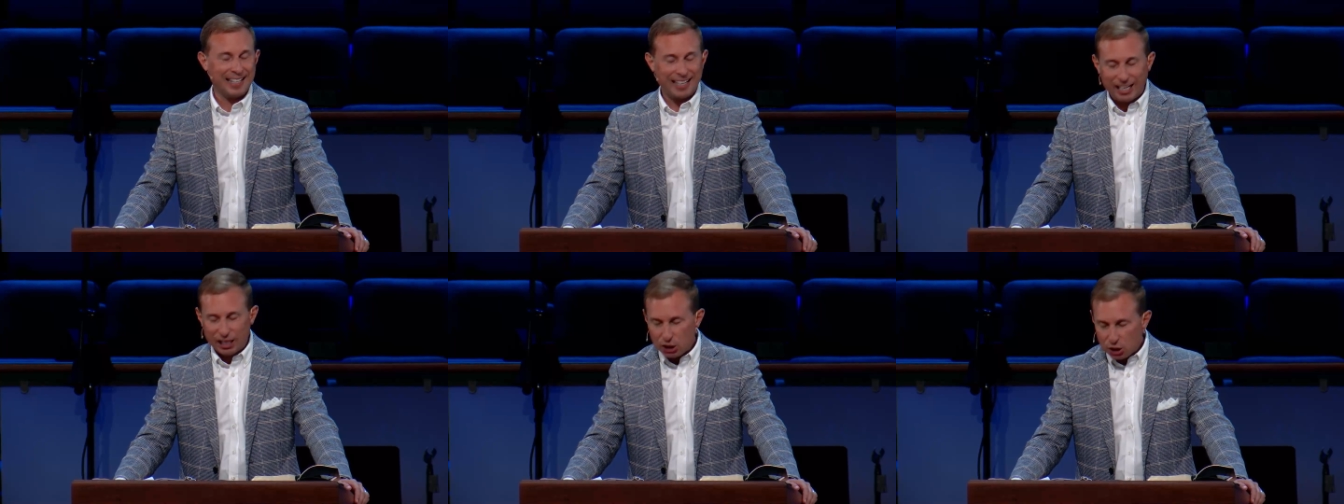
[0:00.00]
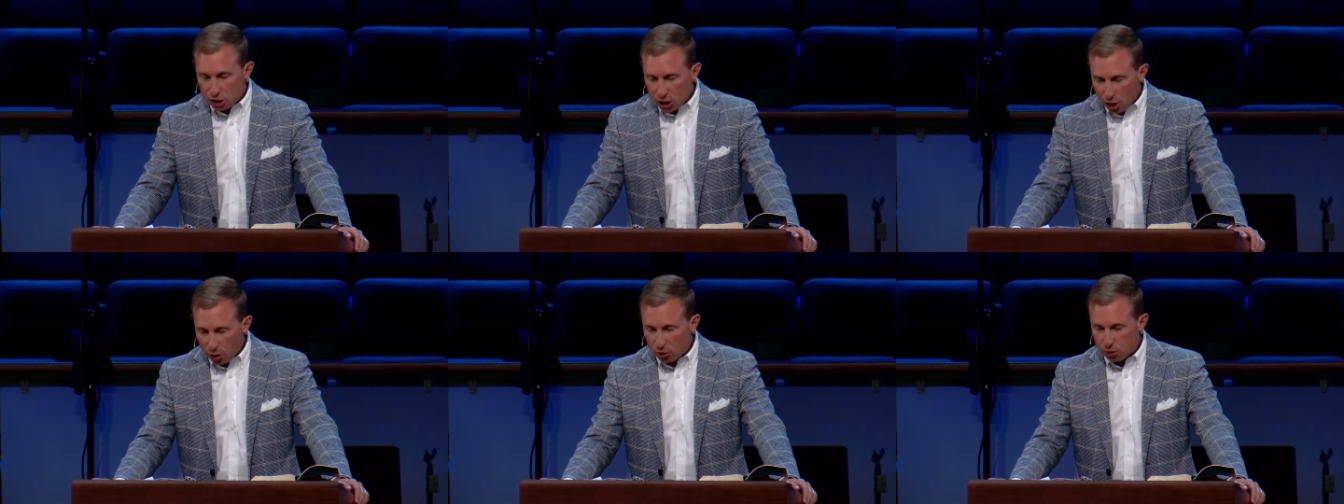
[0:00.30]
It
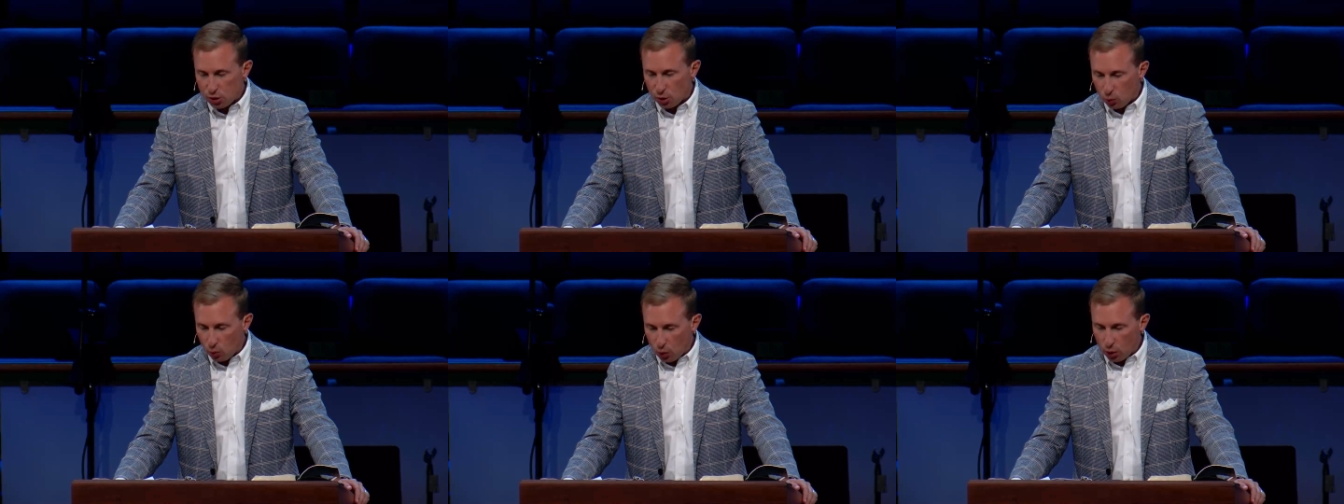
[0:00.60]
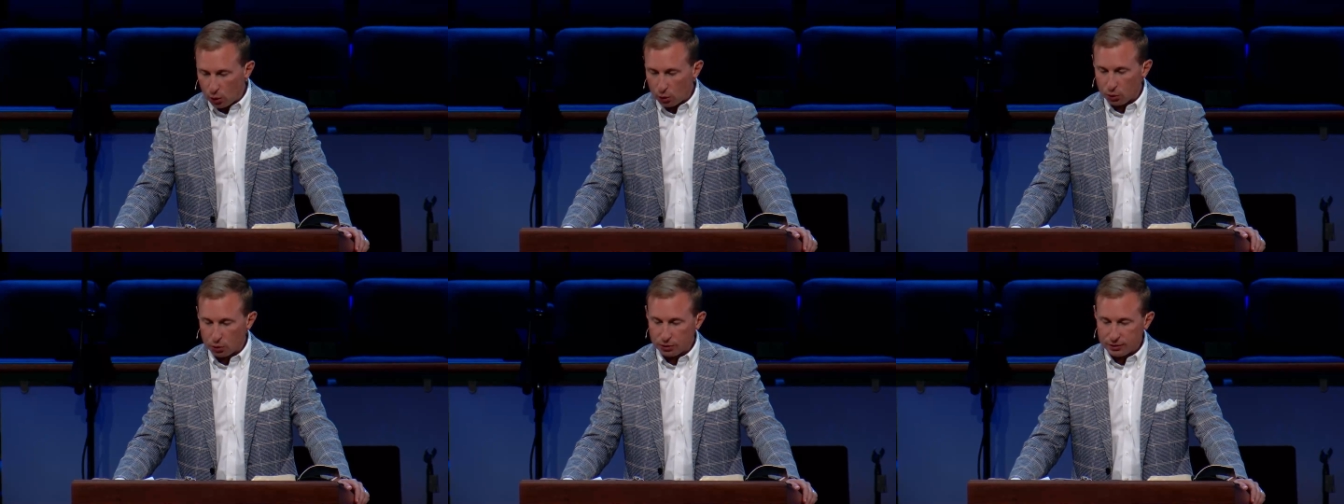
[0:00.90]
shows a
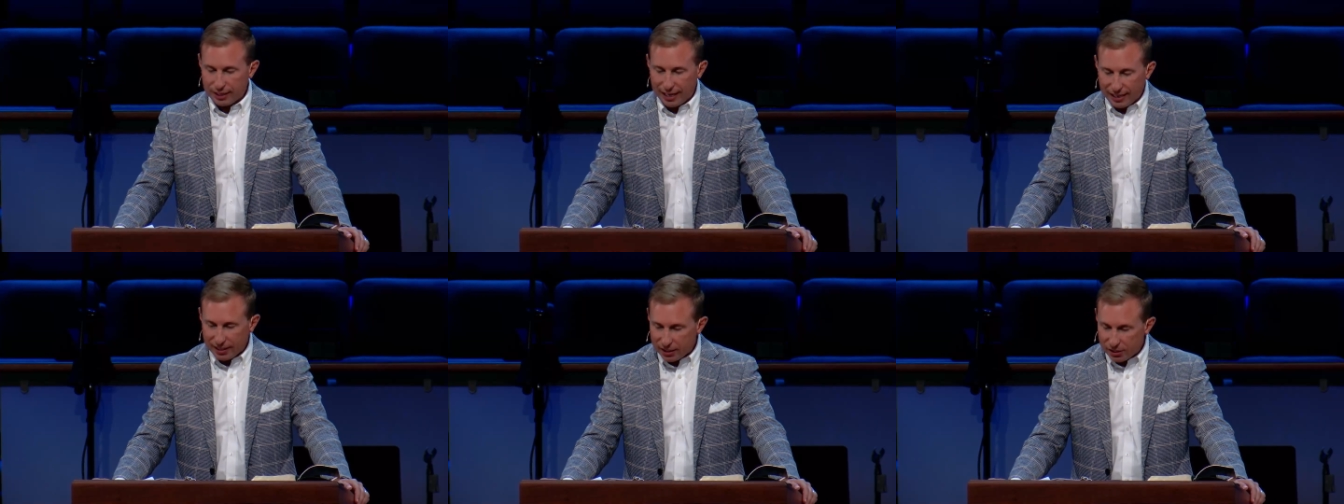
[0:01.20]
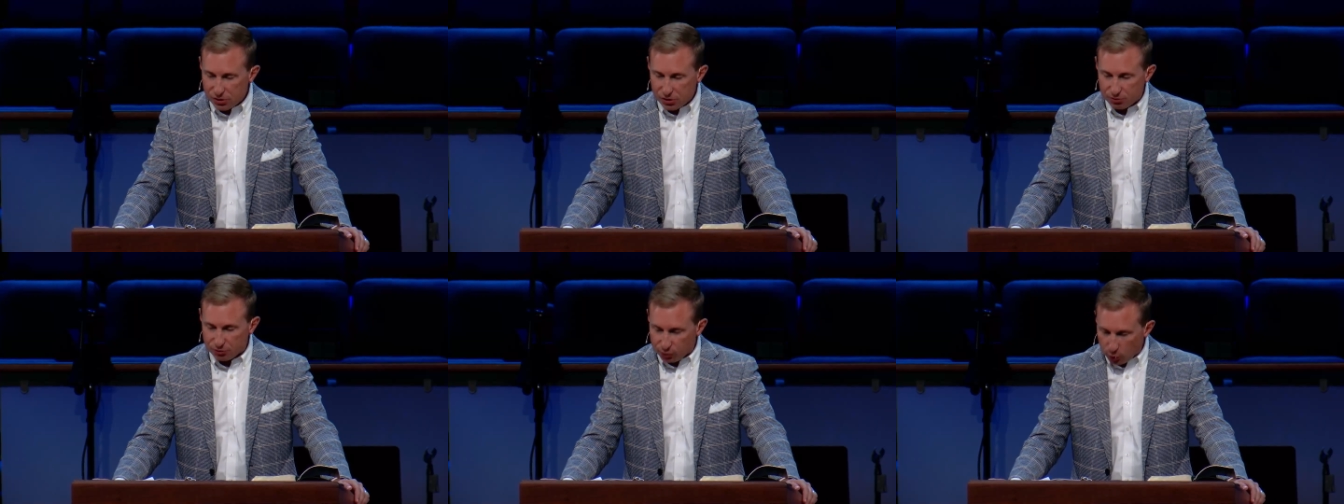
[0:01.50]
world that
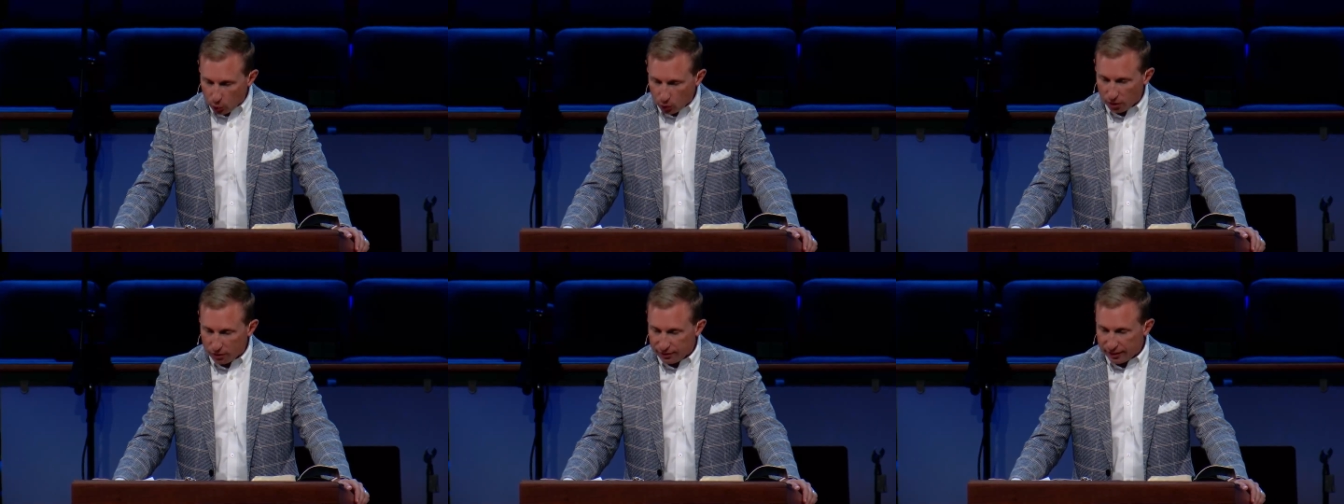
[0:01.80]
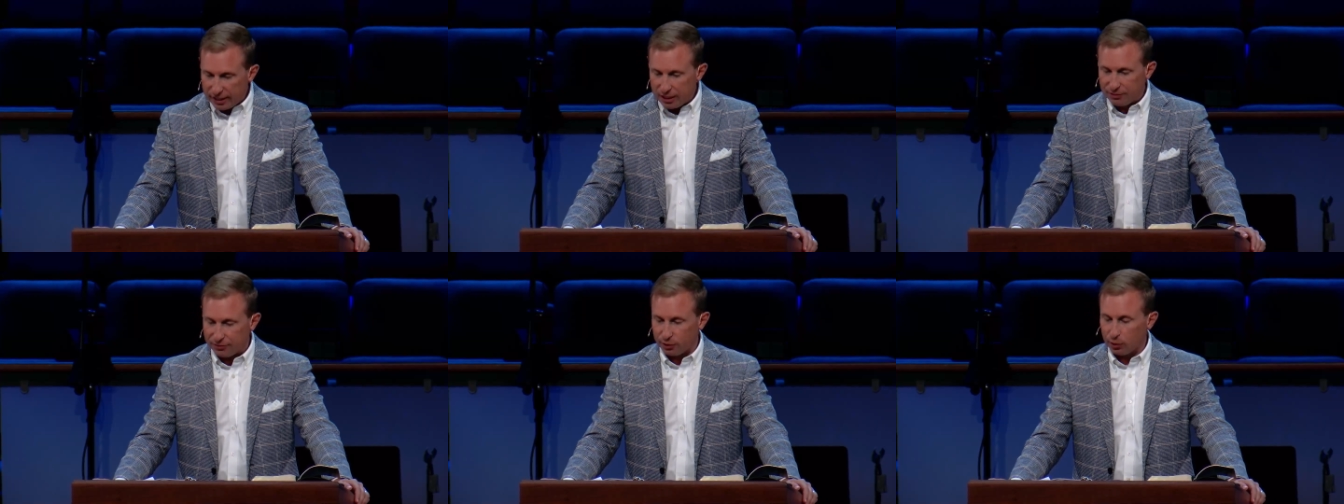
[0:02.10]
is full of
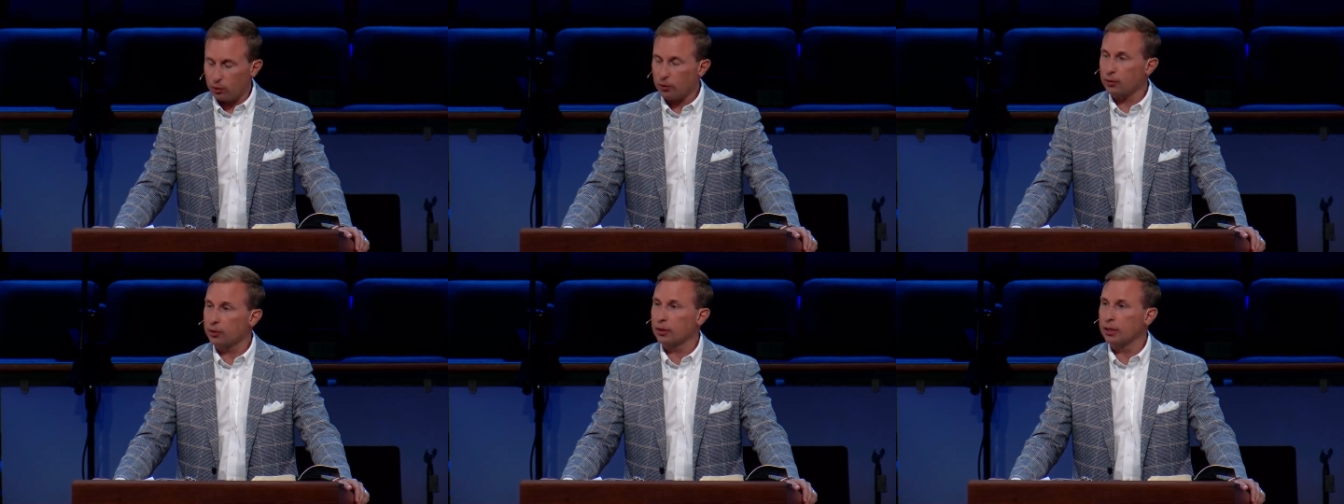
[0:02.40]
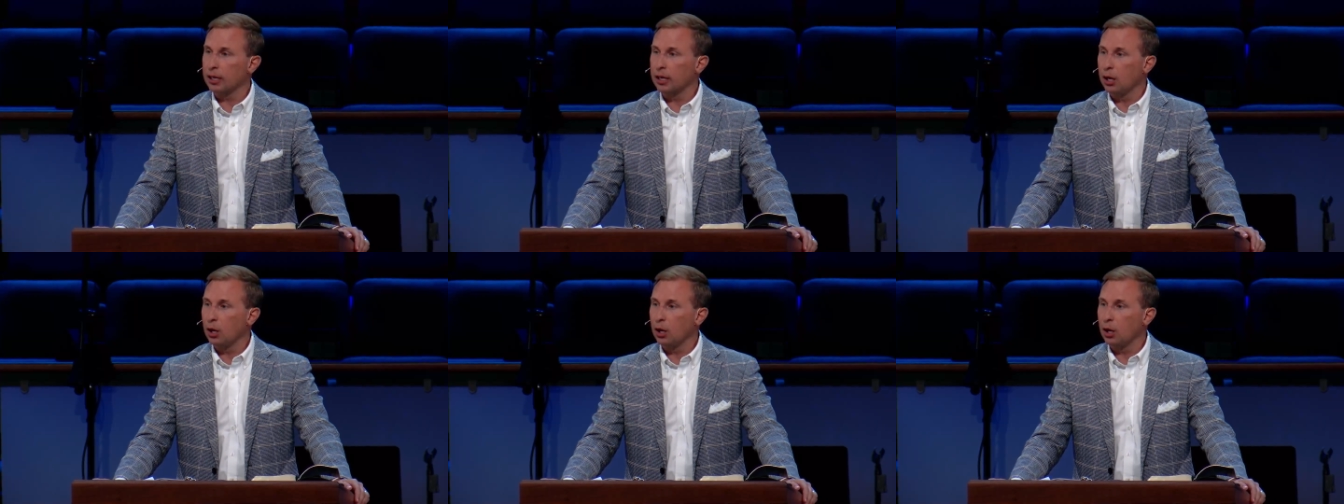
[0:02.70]
evil.